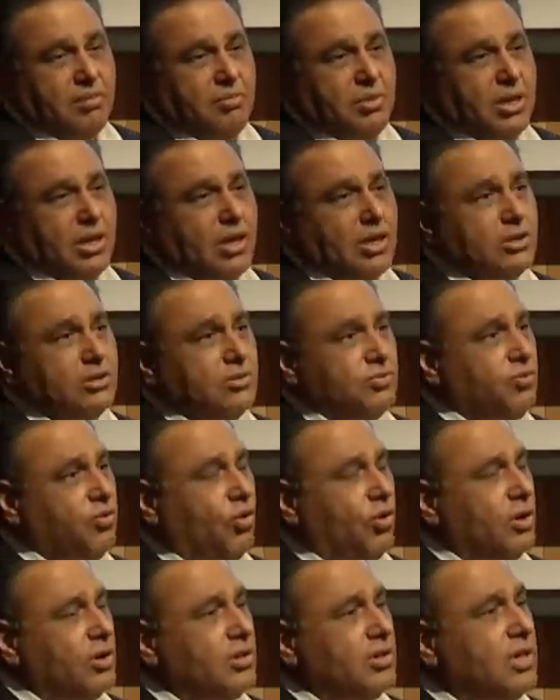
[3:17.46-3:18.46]
because
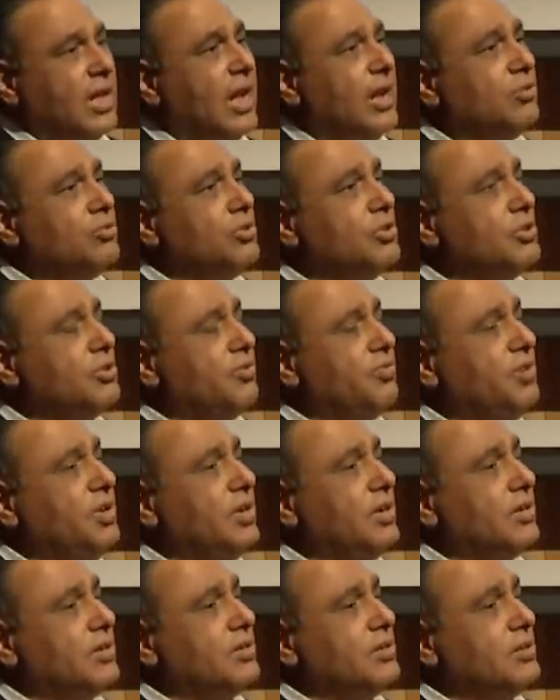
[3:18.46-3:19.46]
for thousands of
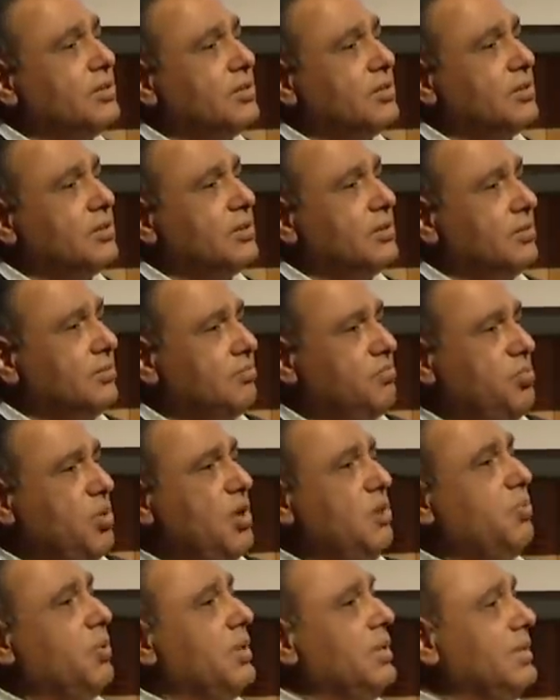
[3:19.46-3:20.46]
years,
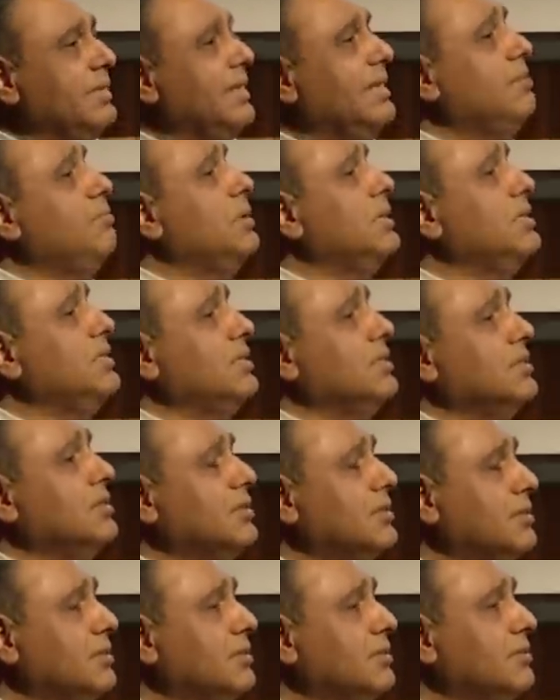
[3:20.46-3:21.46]
people did
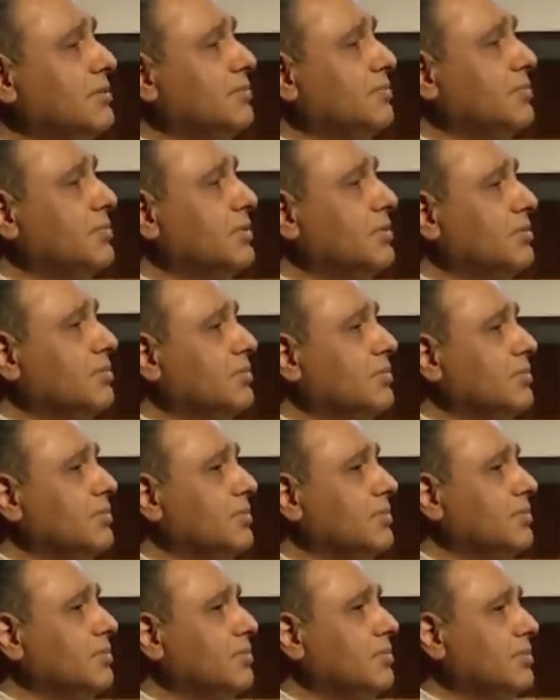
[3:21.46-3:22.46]
business.
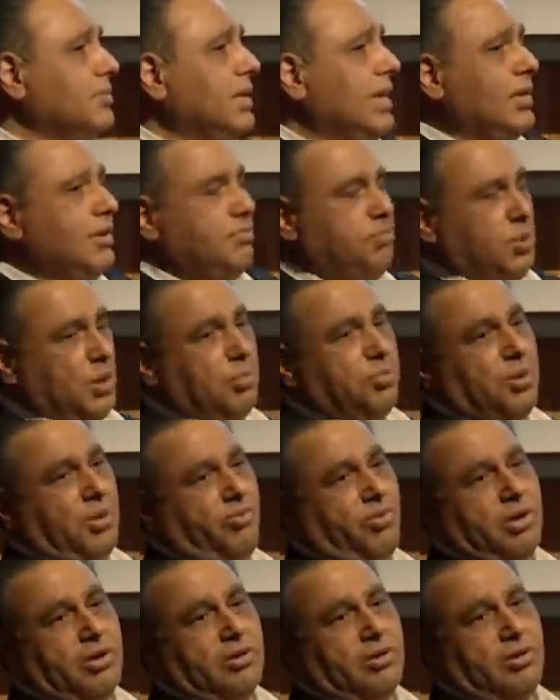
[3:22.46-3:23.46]
And
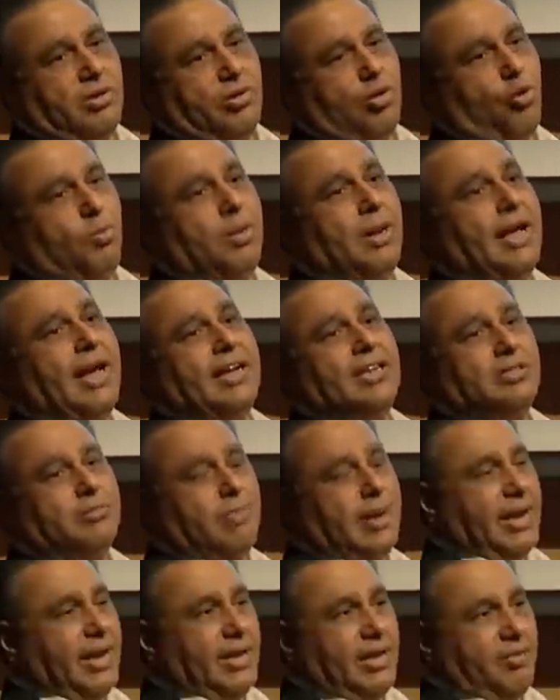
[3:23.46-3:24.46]
people were
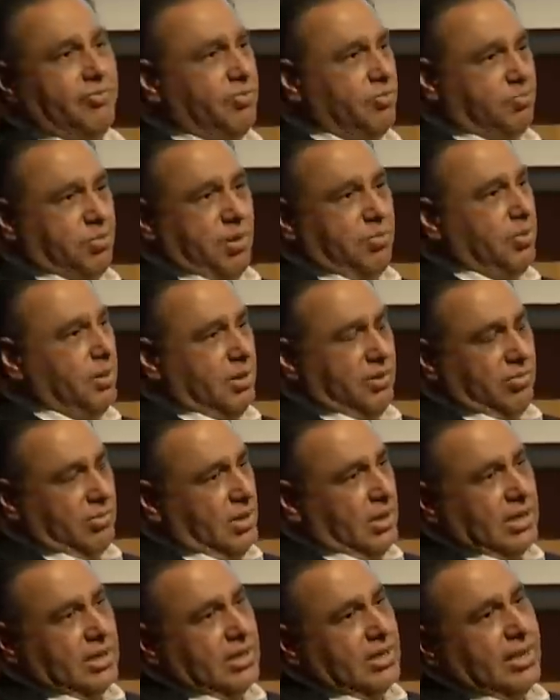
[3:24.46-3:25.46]
obliged by, if
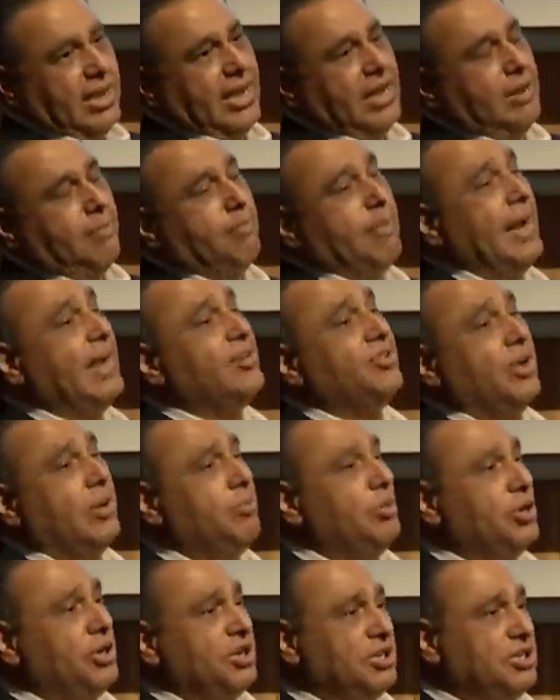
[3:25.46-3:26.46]
people had a bad
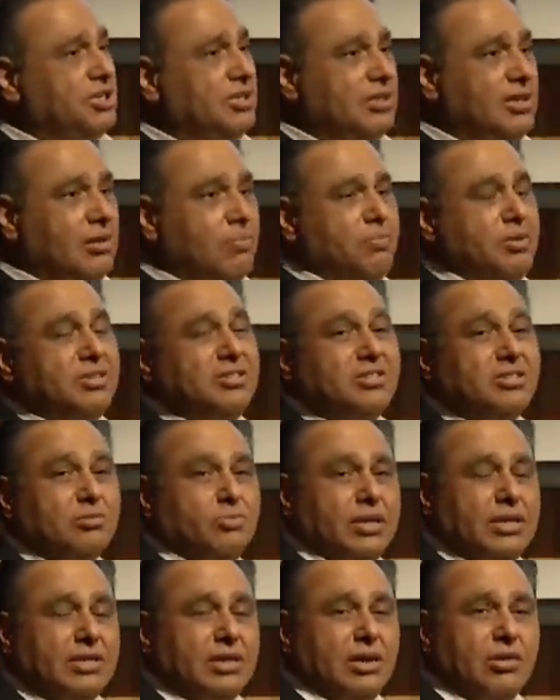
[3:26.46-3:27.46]
reputation, their business
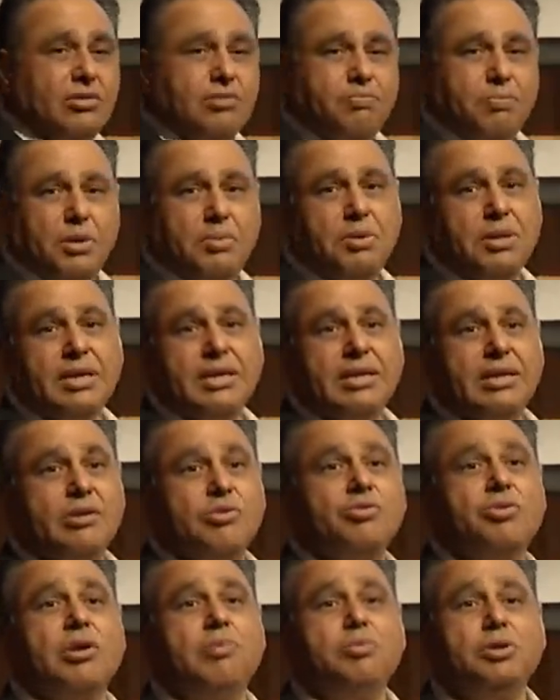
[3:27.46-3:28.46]
went down. People had a
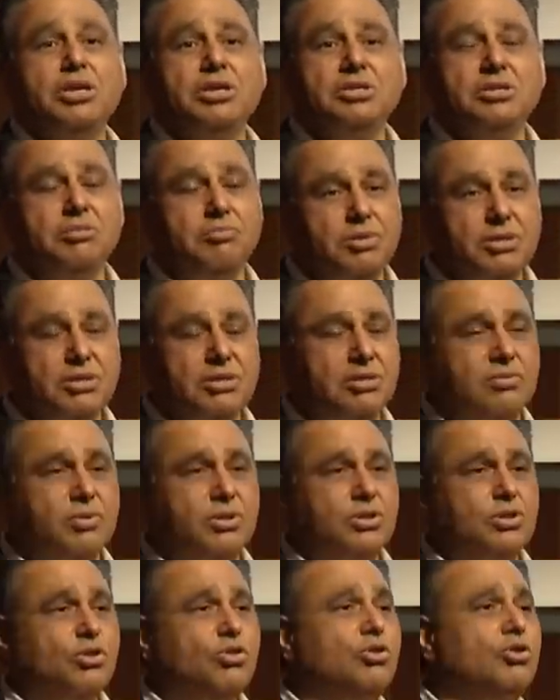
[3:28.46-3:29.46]
good reputation, business
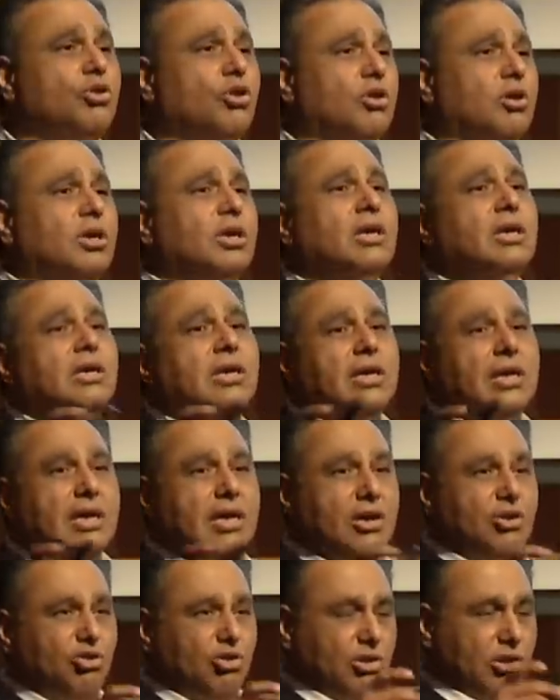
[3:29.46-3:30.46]
was good, or
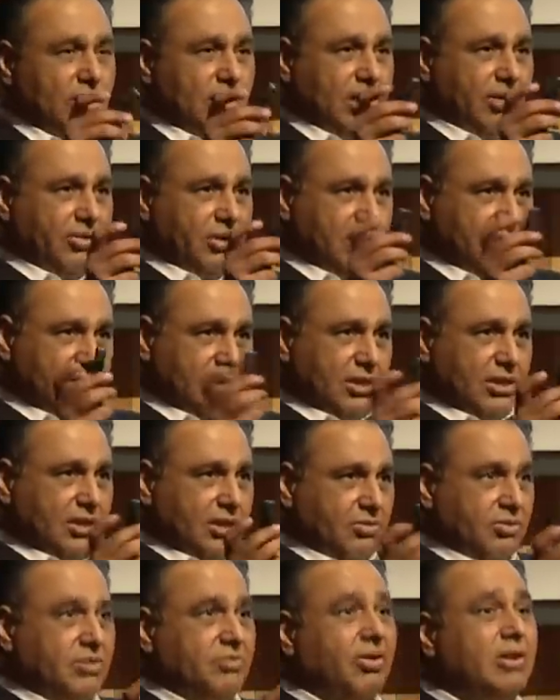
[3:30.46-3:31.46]
there was
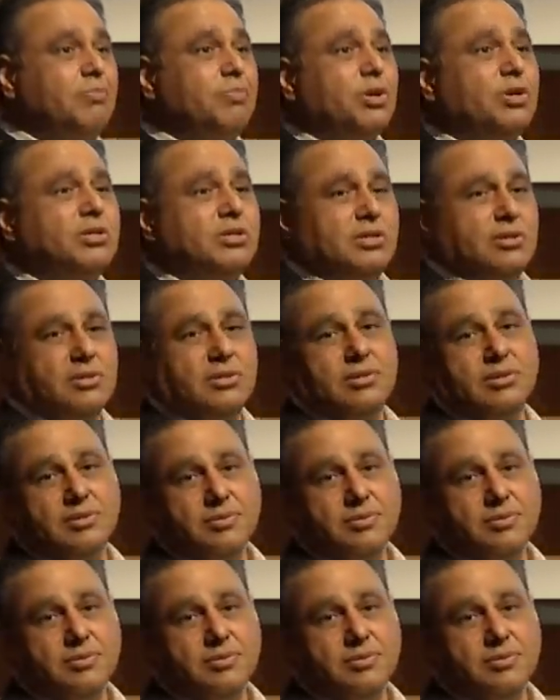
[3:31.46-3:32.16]
one person.